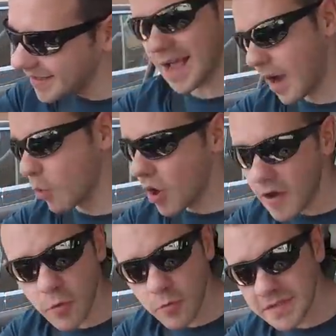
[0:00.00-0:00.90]
I won't
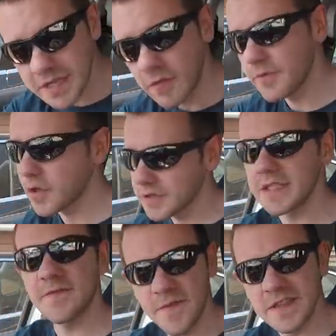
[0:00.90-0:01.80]
have one myself because
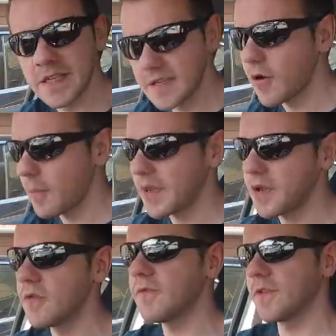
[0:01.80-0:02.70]
it's physically not big
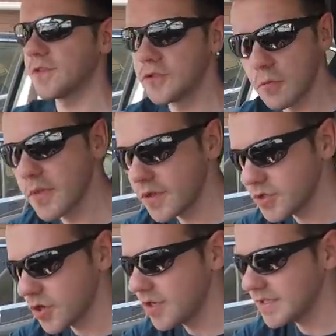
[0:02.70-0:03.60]
enough for some of the
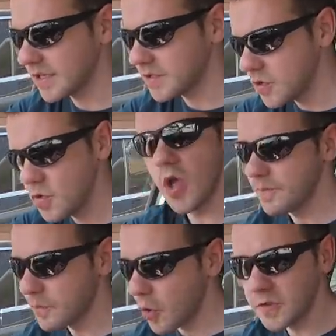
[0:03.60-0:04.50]
journeys I do,
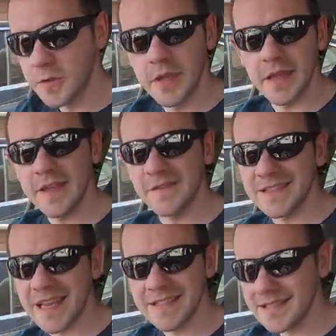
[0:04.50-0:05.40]
but ultimately if
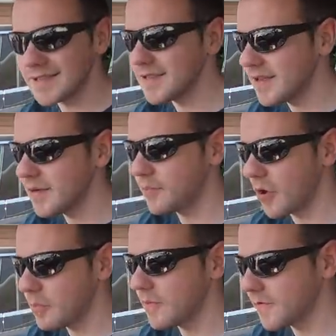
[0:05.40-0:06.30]
size isn't a
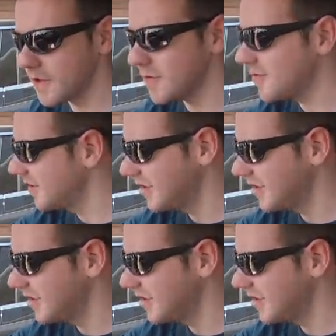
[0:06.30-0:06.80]
problem for you,